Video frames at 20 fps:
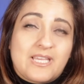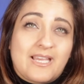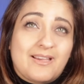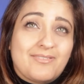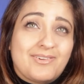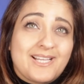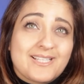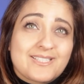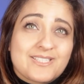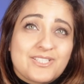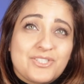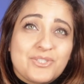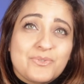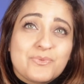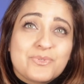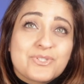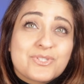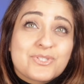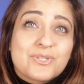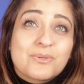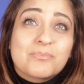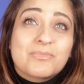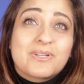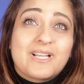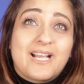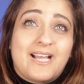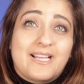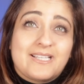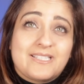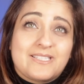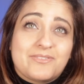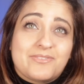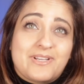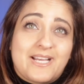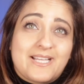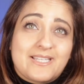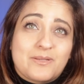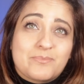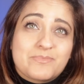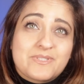have had to do some kind of
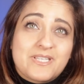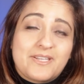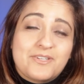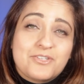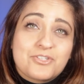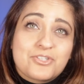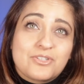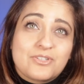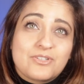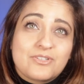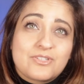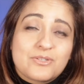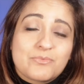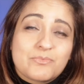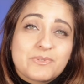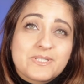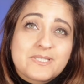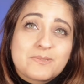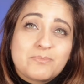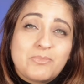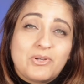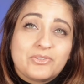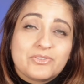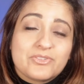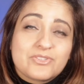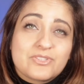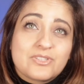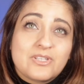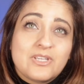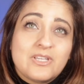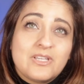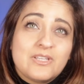adaptation to respond